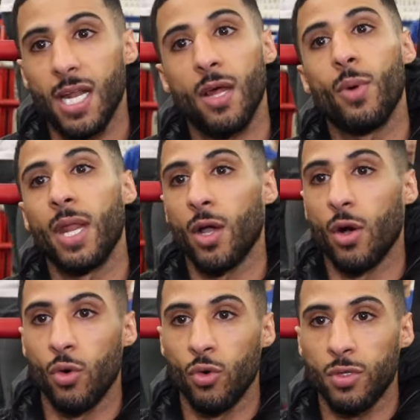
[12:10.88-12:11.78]
and then I'm winning
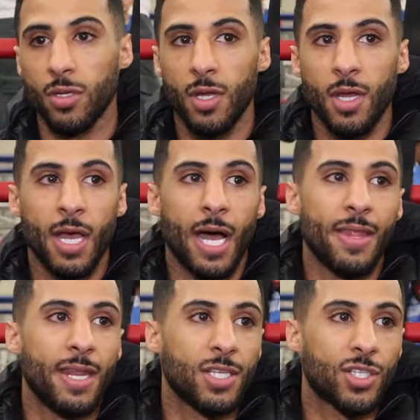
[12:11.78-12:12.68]
gold
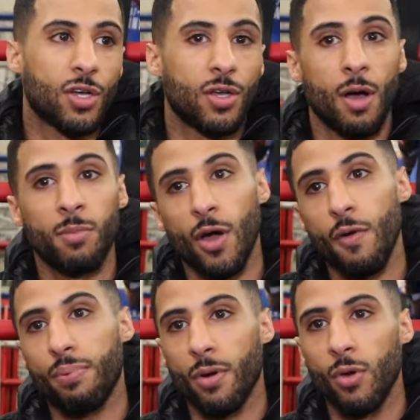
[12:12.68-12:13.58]
and then it's I'm
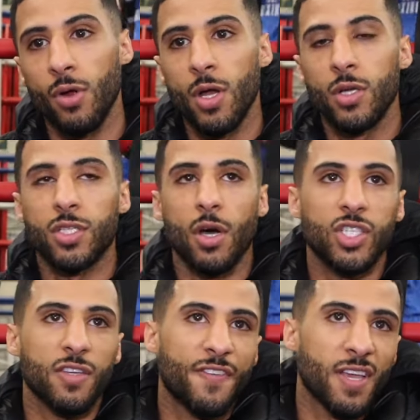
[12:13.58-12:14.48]
going pro. So I
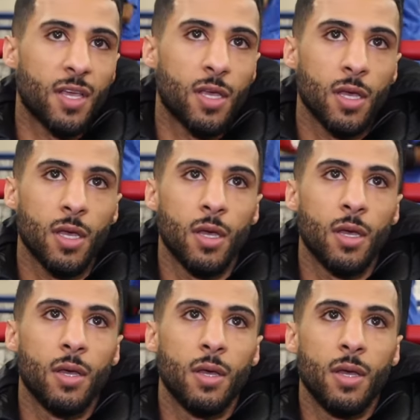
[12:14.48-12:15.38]
just think
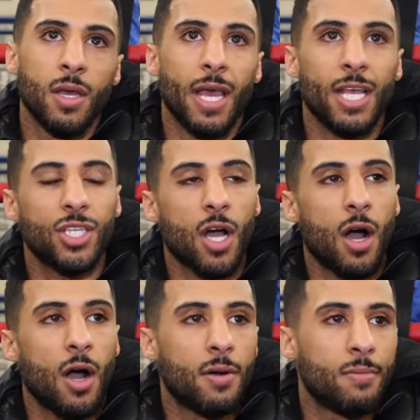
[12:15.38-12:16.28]
it's
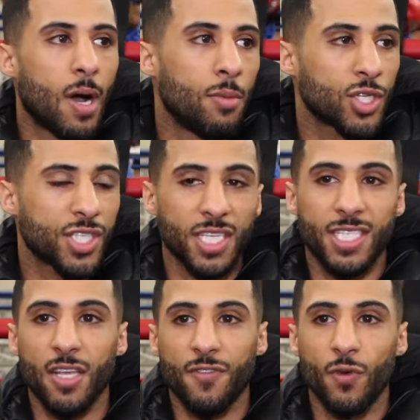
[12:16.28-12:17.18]
I'm just
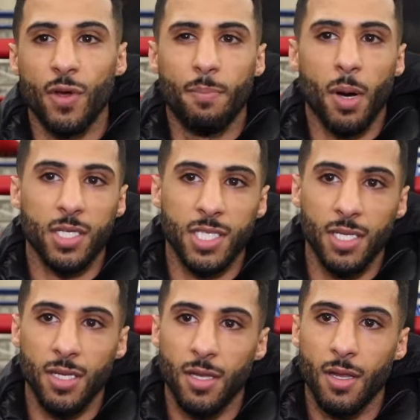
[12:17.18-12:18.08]
successful in
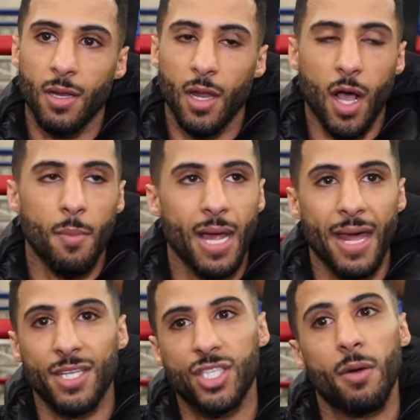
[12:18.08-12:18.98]
boxing. Like I'm not
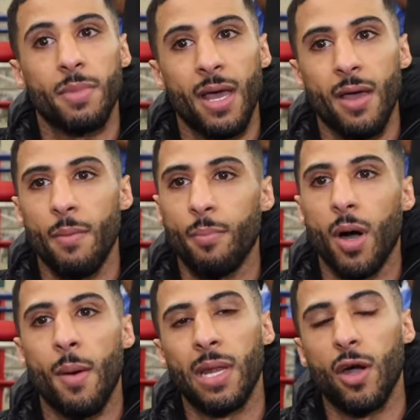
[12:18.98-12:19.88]
at the top yet, but
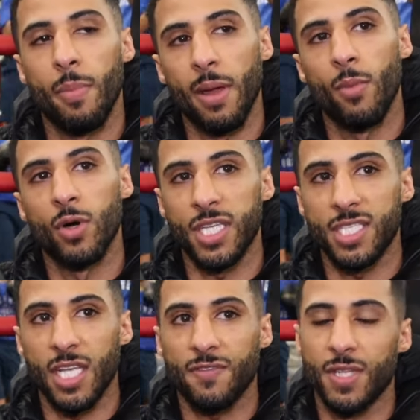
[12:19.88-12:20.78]
I'm a little bit more
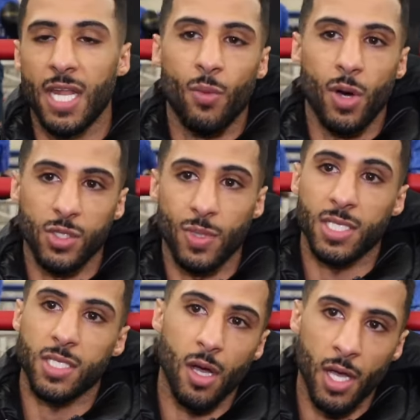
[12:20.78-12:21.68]
successful than I was when
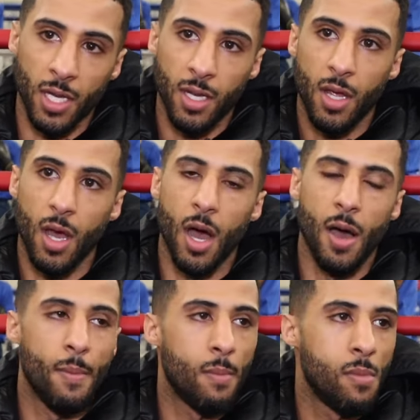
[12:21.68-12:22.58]
I started.
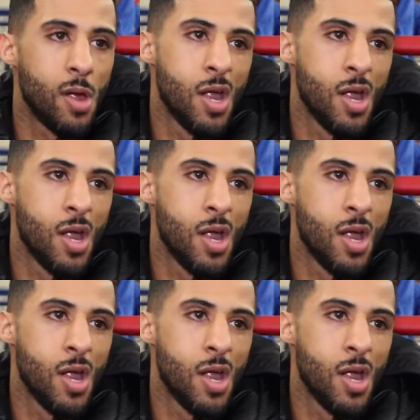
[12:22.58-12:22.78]
Um,